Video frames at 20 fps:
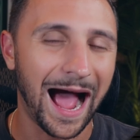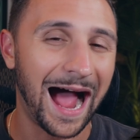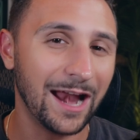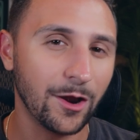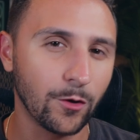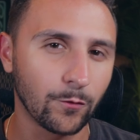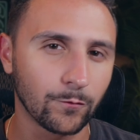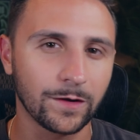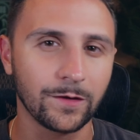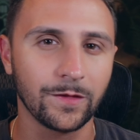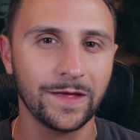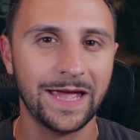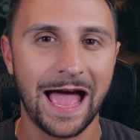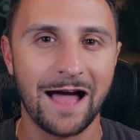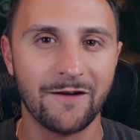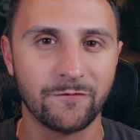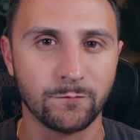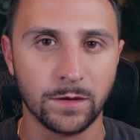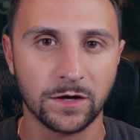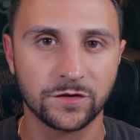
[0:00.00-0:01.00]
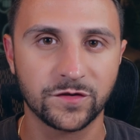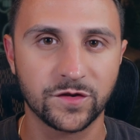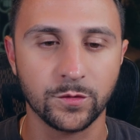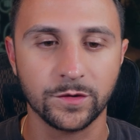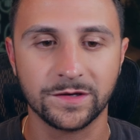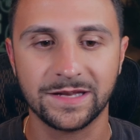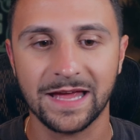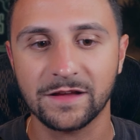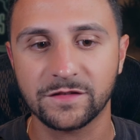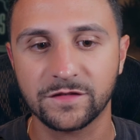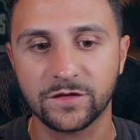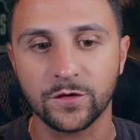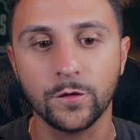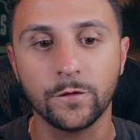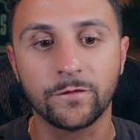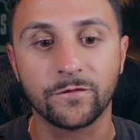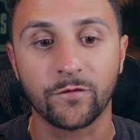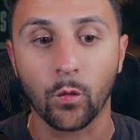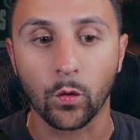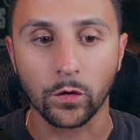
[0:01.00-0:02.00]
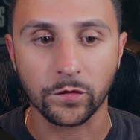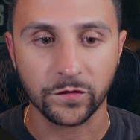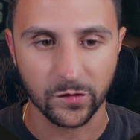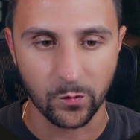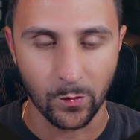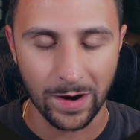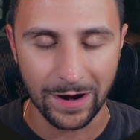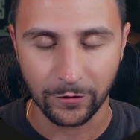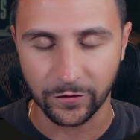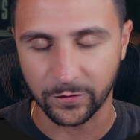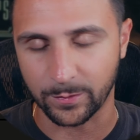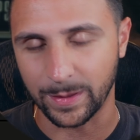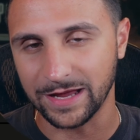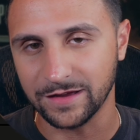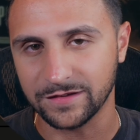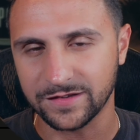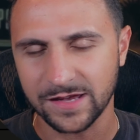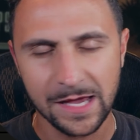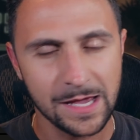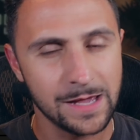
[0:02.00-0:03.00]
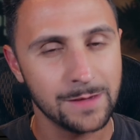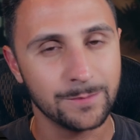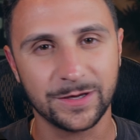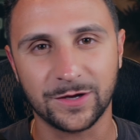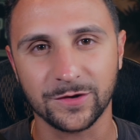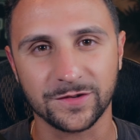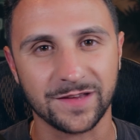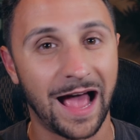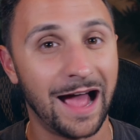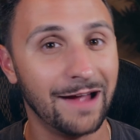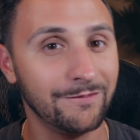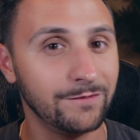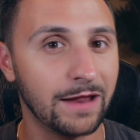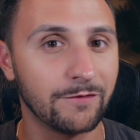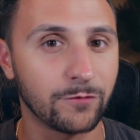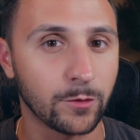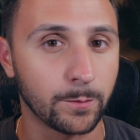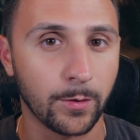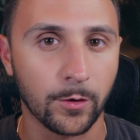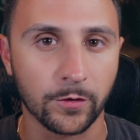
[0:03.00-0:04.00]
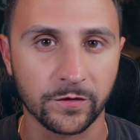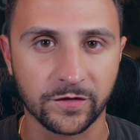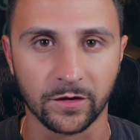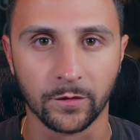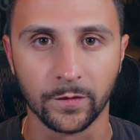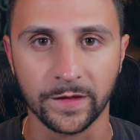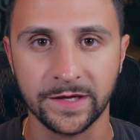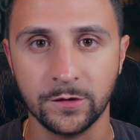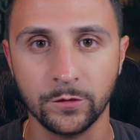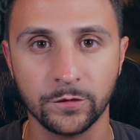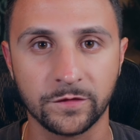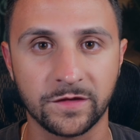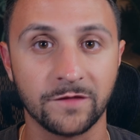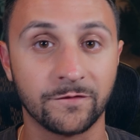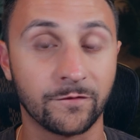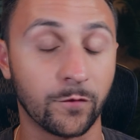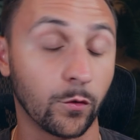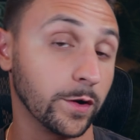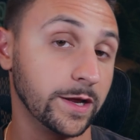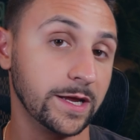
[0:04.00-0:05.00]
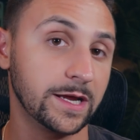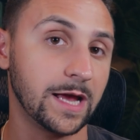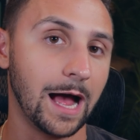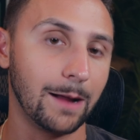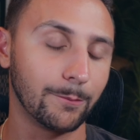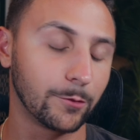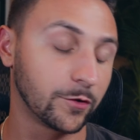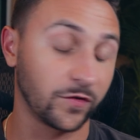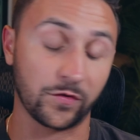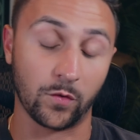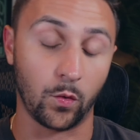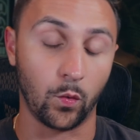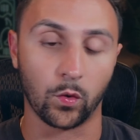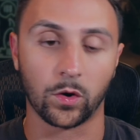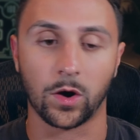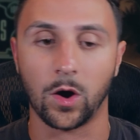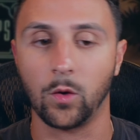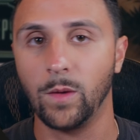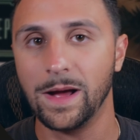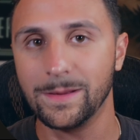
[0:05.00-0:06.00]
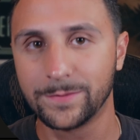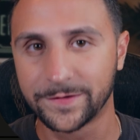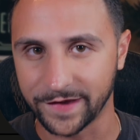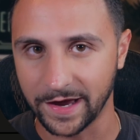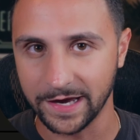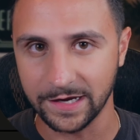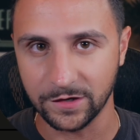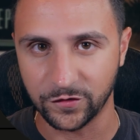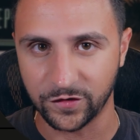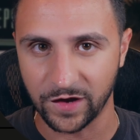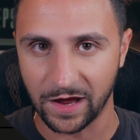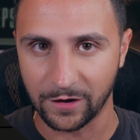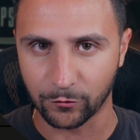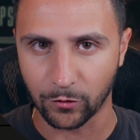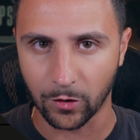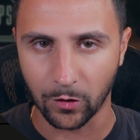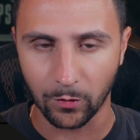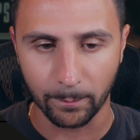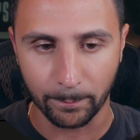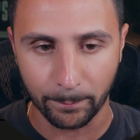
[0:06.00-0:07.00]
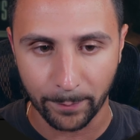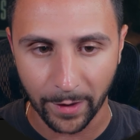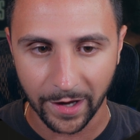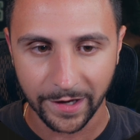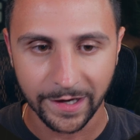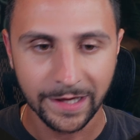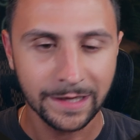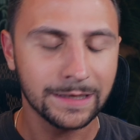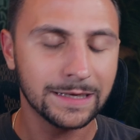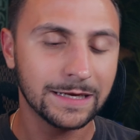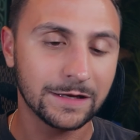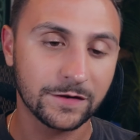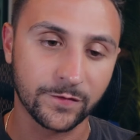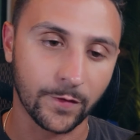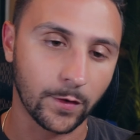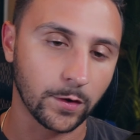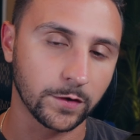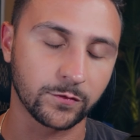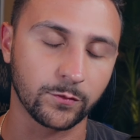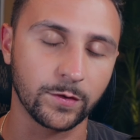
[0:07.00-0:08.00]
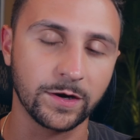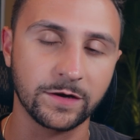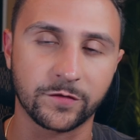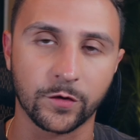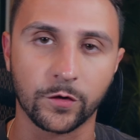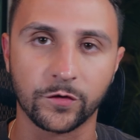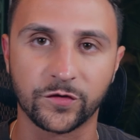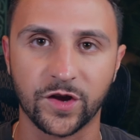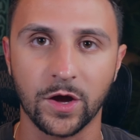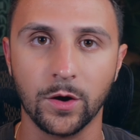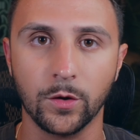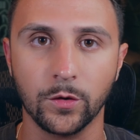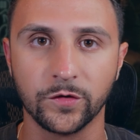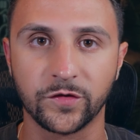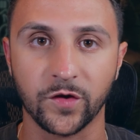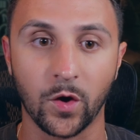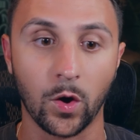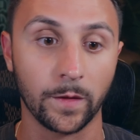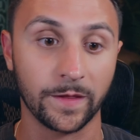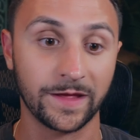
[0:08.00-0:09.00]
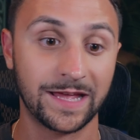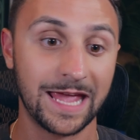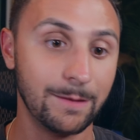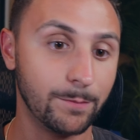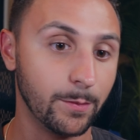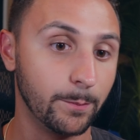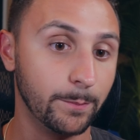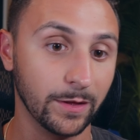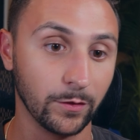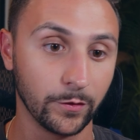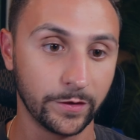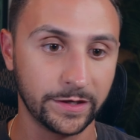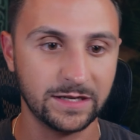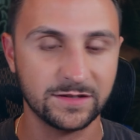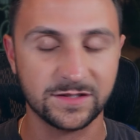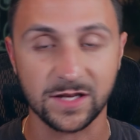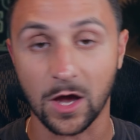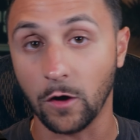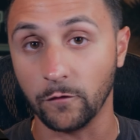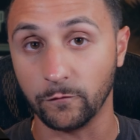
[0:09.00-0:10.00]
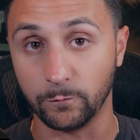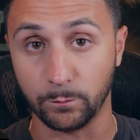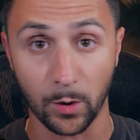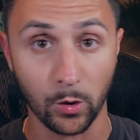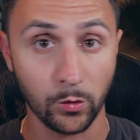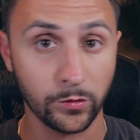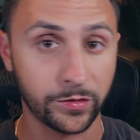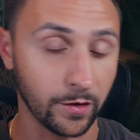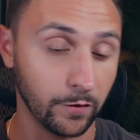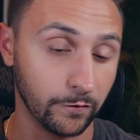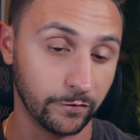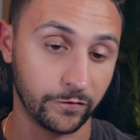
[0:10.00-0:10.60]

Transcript: I don't really have much to attest to for Squarespace because I've never personally used it for e-commerce or a website in general. But as far as research goes on the capabilities of both